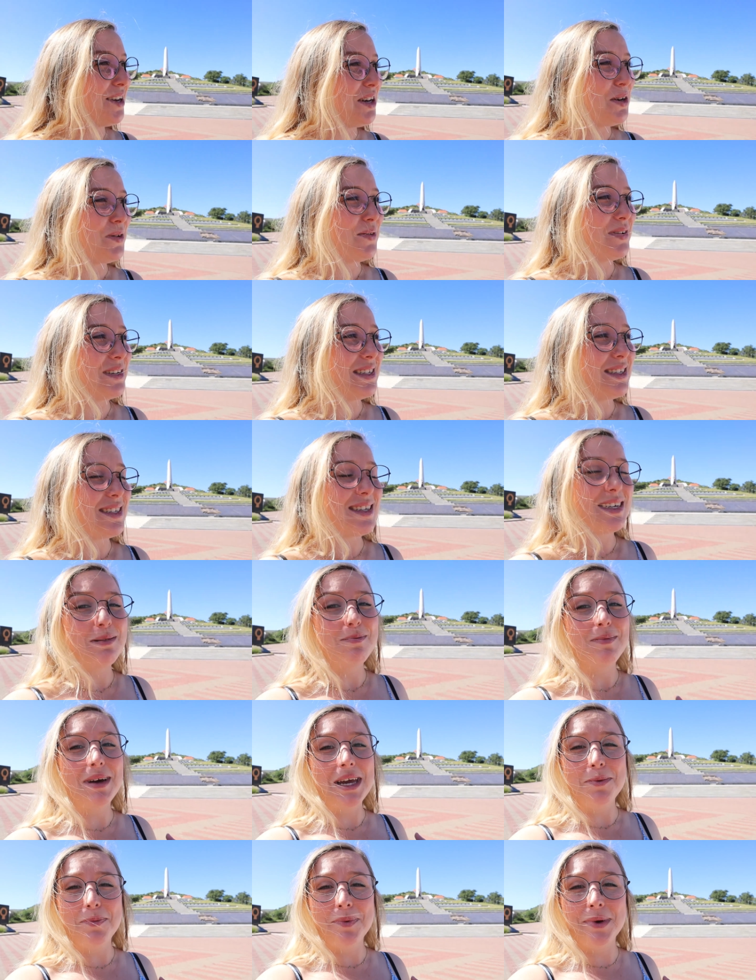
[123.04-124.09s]
which in
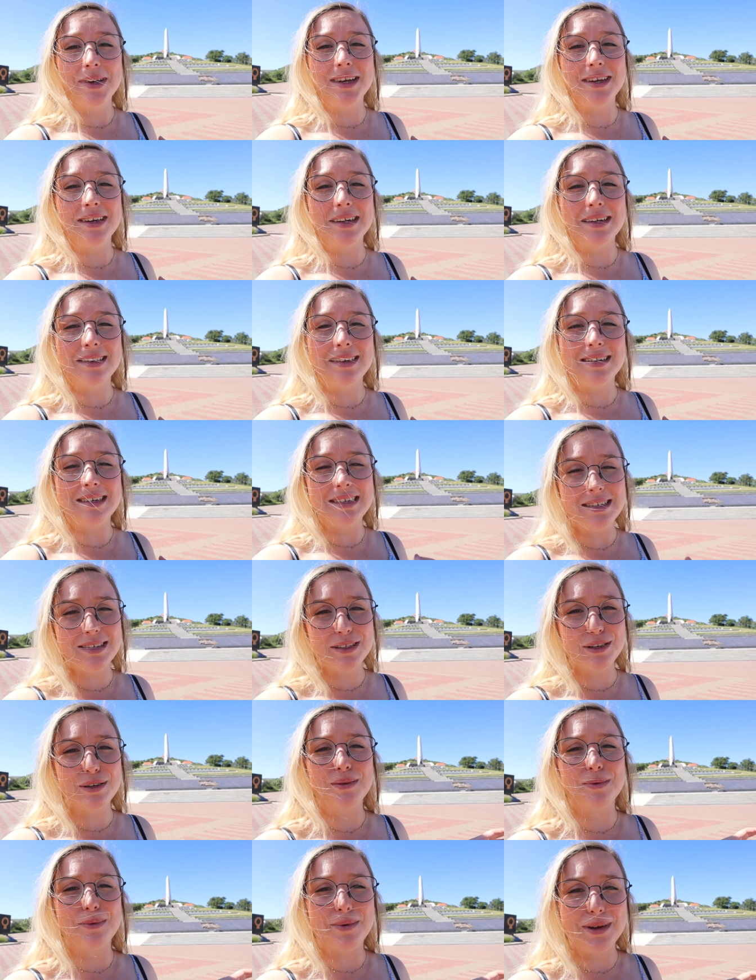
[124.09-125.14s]
my opinion is a
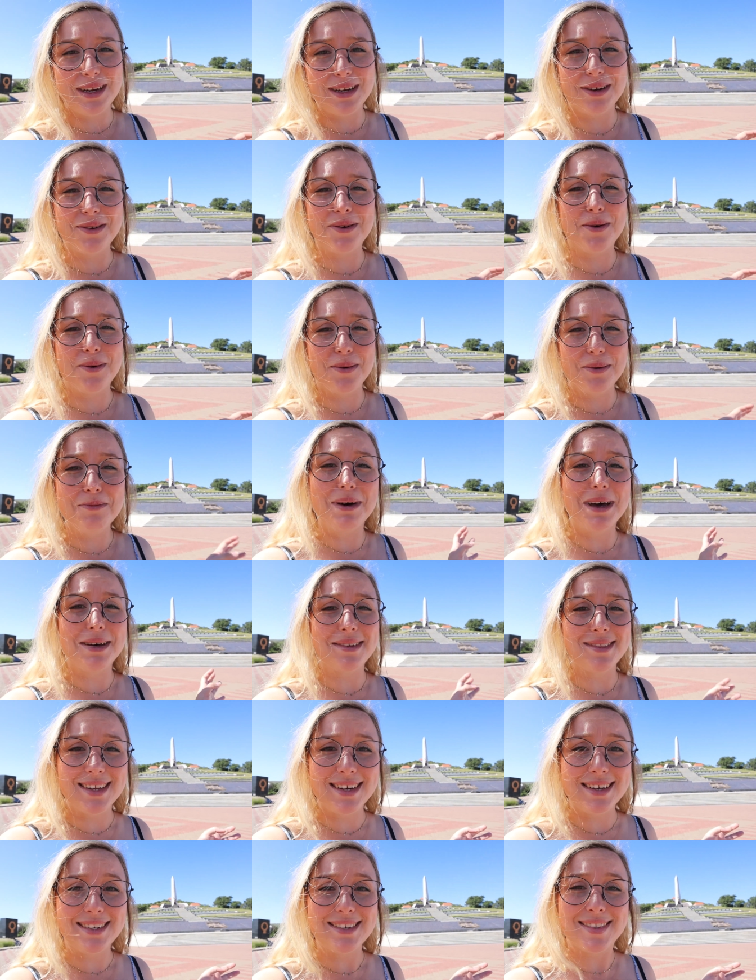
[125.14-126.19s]
good way to go about
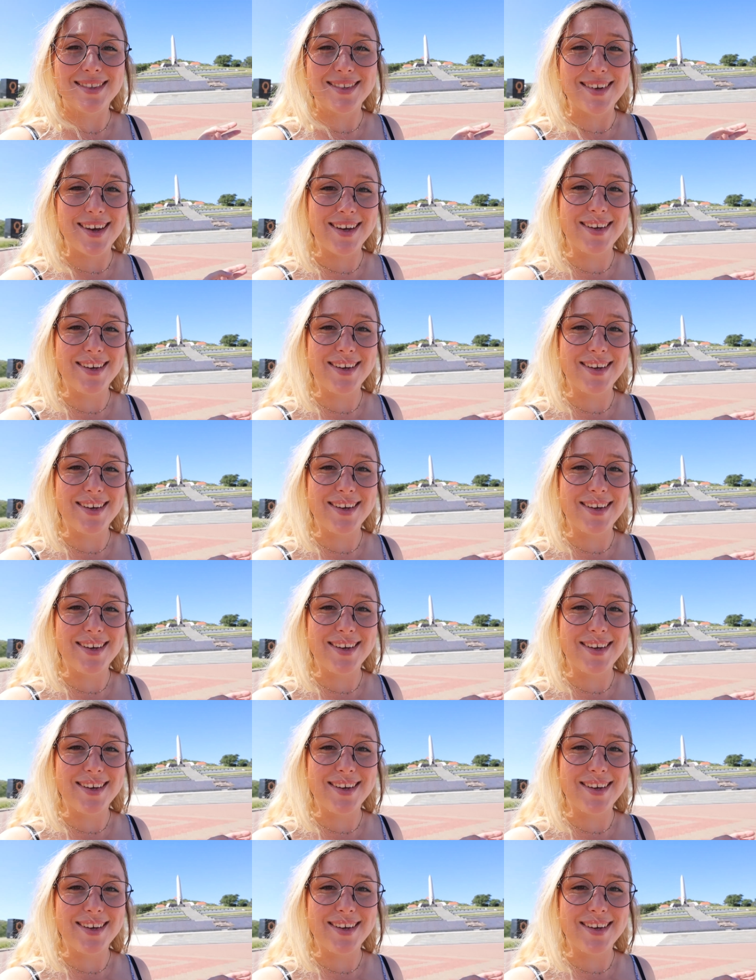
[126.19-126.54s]
things.